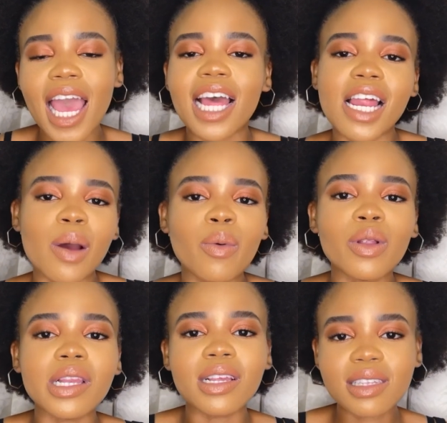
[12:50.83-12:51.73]
and I will
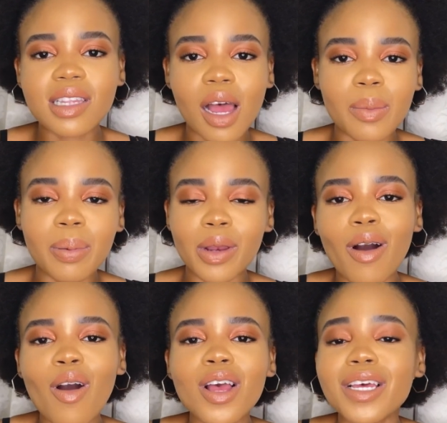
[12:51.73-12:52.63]
list down
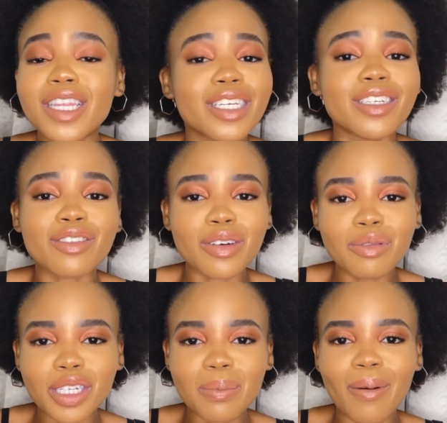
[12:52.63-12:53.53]
below in the
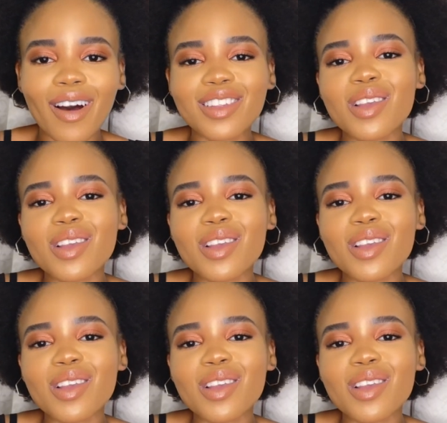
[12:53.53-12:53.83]
description box